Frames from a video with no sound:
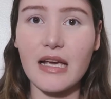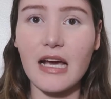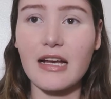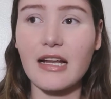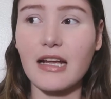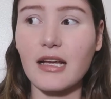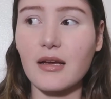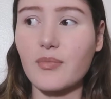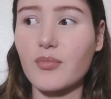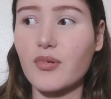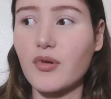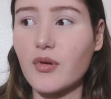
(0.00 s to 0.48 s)
we
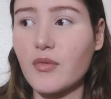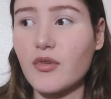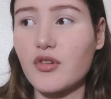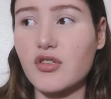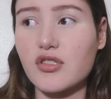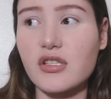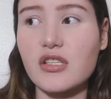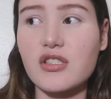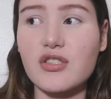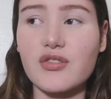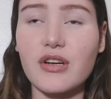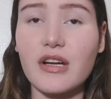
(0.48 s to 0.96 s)
had like
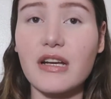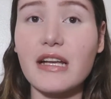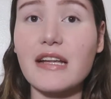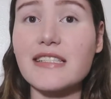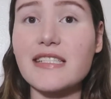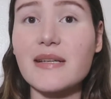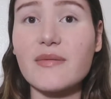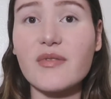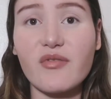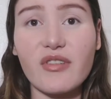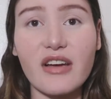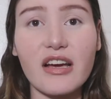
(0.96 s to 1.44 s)
promotions, or
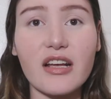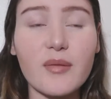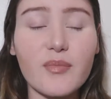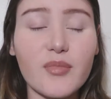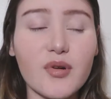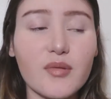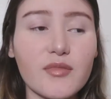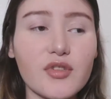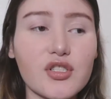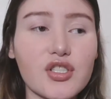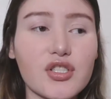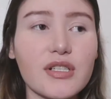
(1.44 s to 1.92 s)
anytime if we had a
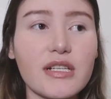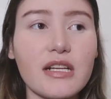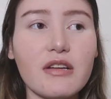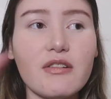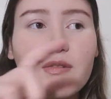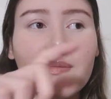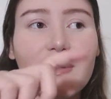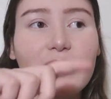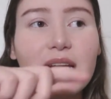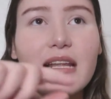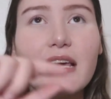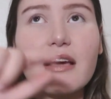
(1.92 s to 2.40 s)
promotion, it
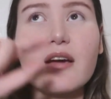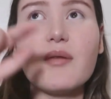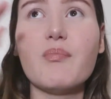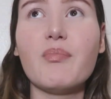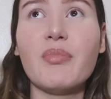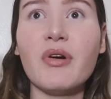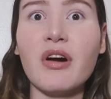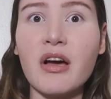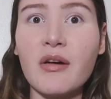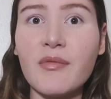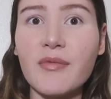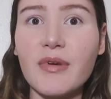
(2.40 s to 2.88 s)
would be like a
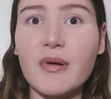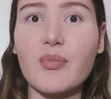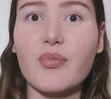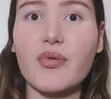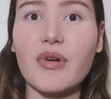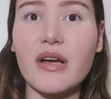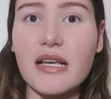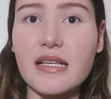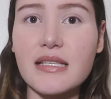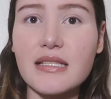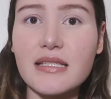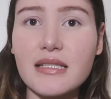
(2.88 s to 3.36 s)
button we
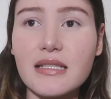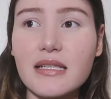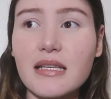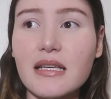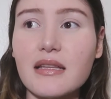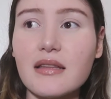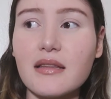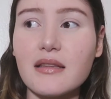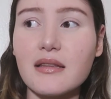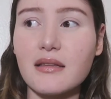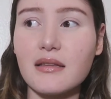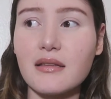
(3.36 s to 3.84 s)
pressed
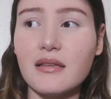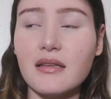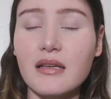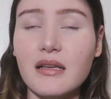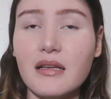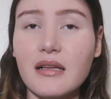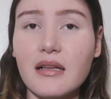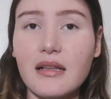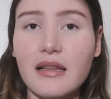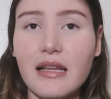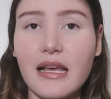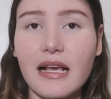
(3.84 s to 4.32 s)
in,
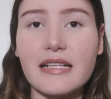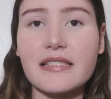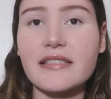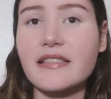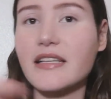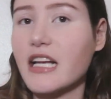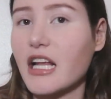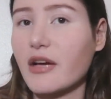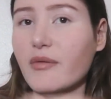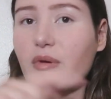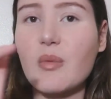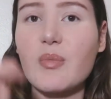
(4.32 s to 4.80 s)
like it's
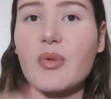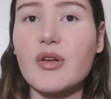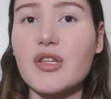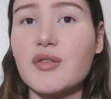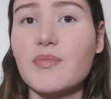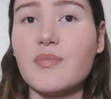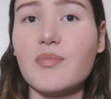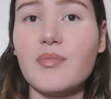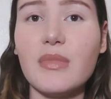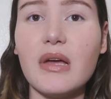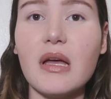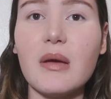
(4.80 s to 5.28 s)
not like we
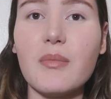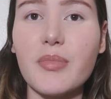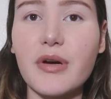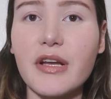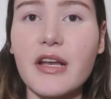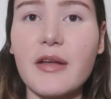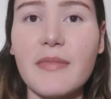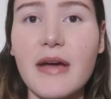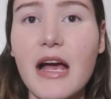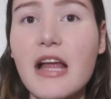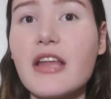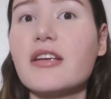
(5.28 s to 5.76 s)

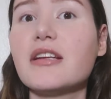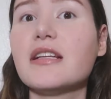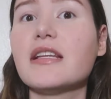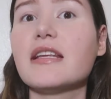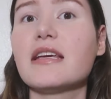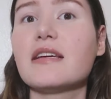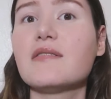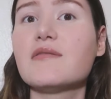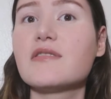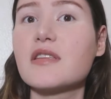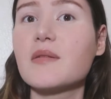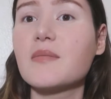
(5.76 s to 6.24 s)
input it
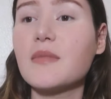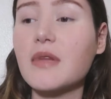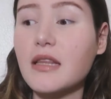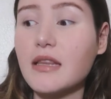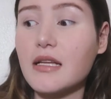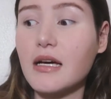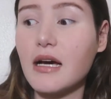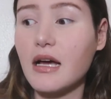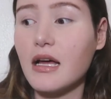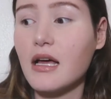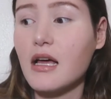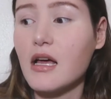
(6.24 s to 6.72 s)
manually. It was
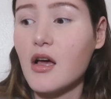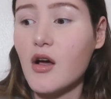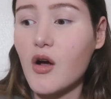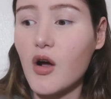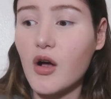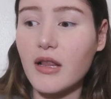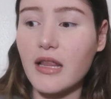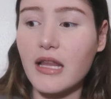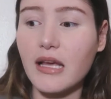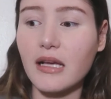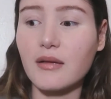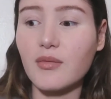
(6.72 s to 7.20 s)
something that
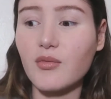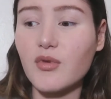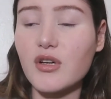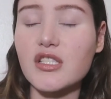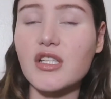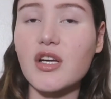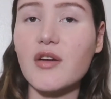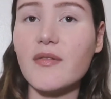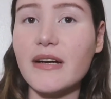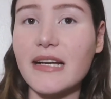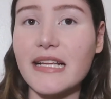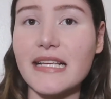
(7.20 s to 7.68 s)
like
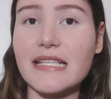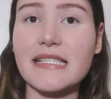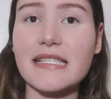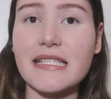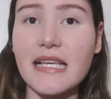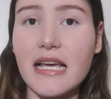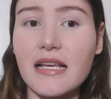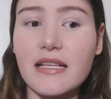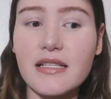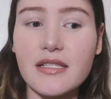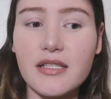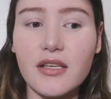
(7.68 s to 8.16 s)
was already
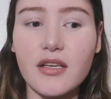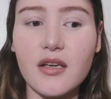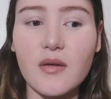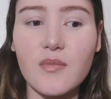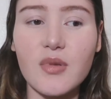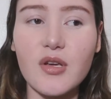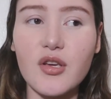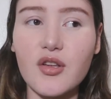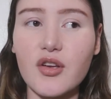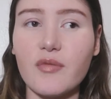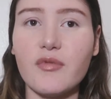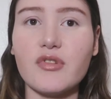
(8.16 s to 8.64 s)
set into the
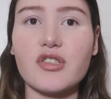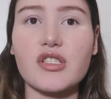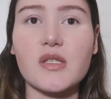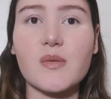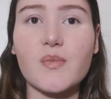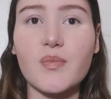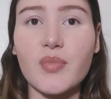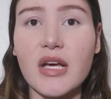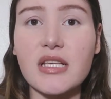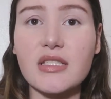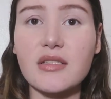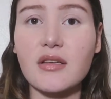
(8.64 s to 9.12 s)
computer, and we
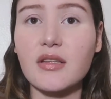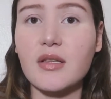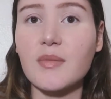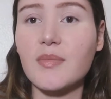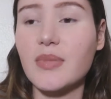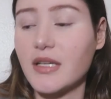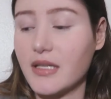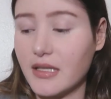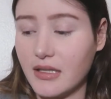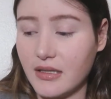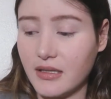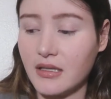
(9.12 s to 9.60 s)
just press on the
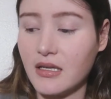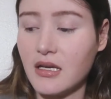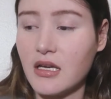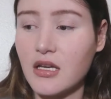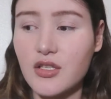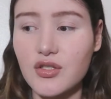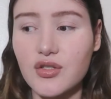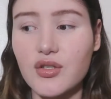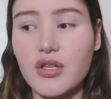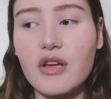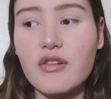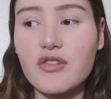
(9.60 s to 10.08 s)
button.
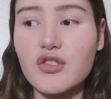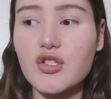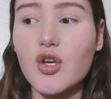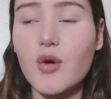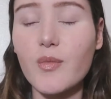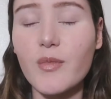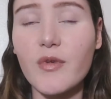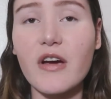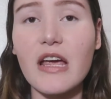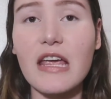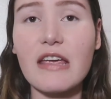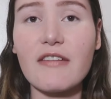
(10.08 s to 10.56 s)
So there's
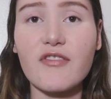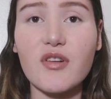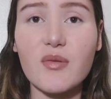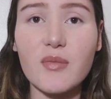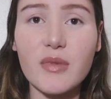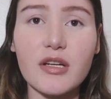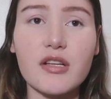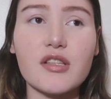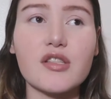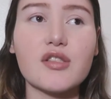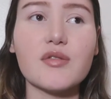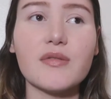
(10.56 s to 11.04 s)
no way for
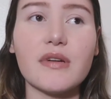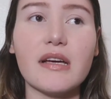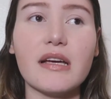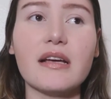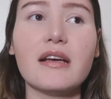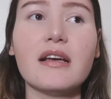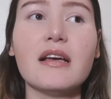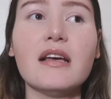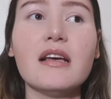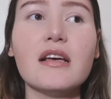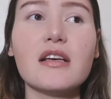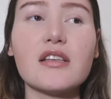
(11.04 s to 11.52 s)
me to do
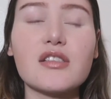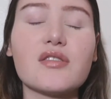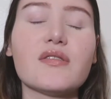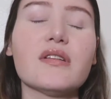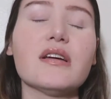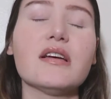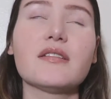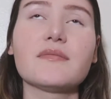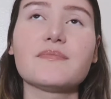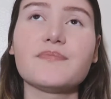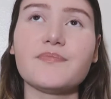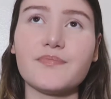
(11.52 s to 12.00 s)
it. So
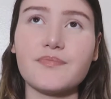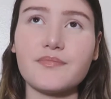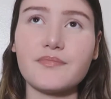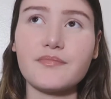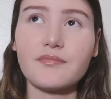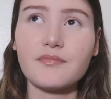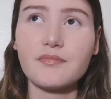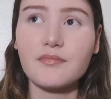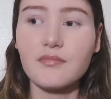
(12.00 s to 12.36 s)
then